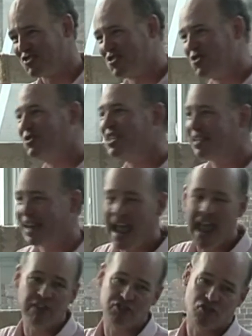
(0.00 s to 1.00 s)
you didn't
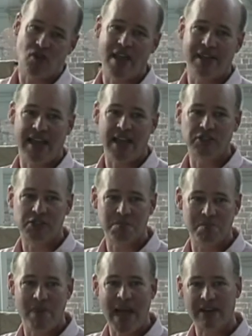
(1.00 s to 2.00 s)
have strikeouts.
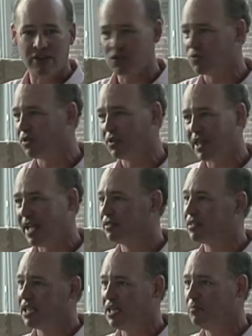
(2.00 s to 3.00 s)
Batters were allowed
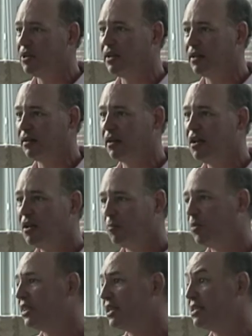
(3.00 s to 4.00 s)
to keep hitting,
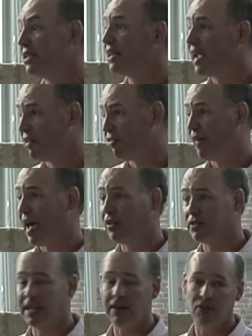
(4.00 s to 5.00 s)
but they didn't have foul
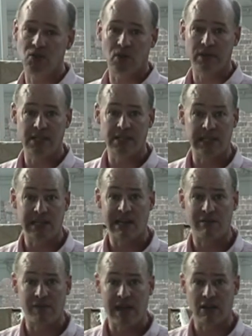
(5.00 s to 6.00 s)
territory. They didn't
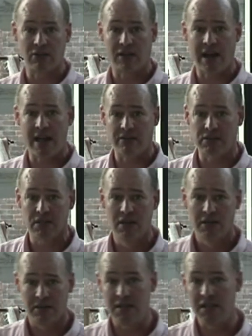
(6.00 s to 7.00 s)
have foul grounds.
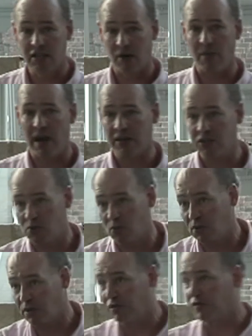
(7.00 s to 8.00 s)
The Knickerbockers
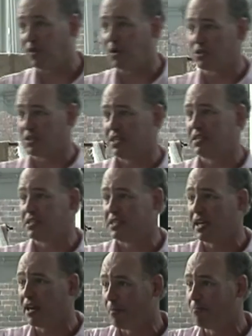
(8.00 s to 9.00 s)
were the first to
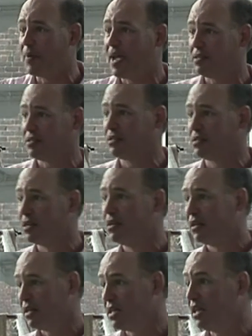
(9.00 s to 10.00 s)
set up bases
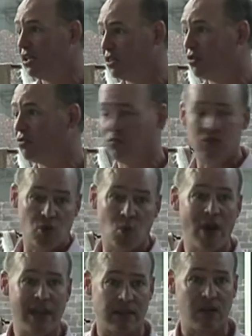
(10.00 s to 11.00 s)
in the, the
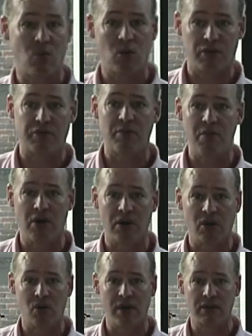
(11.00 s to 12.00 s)
way that we're
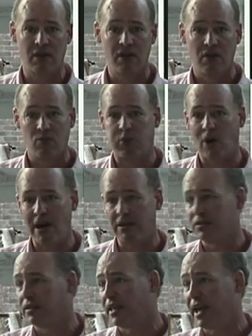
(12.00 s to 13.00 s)
familiar with. Prior
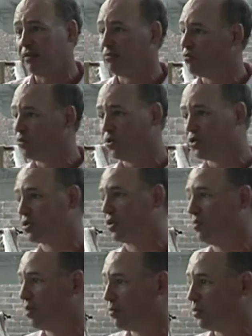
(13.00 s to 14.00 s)
to that, rules
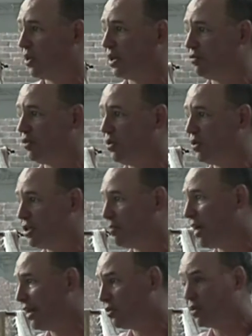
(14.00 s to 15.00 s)
could be pretty fluid. You
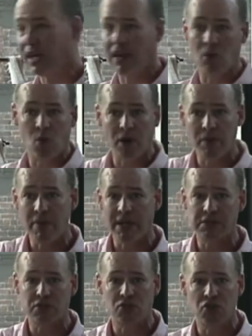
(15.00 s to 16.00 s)
might only have one
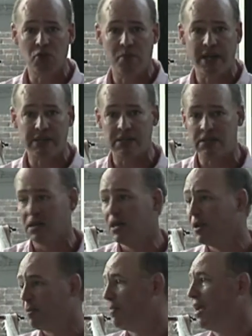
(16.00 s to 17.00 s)
base or two bases
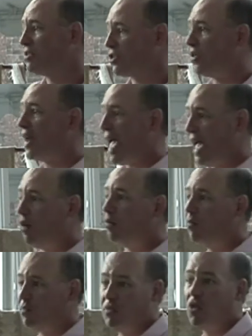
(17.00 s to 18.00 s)
based on
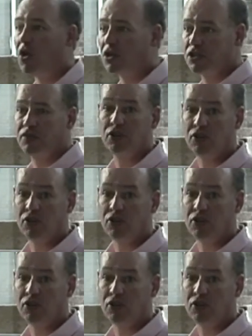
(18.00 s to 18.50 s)
how large of a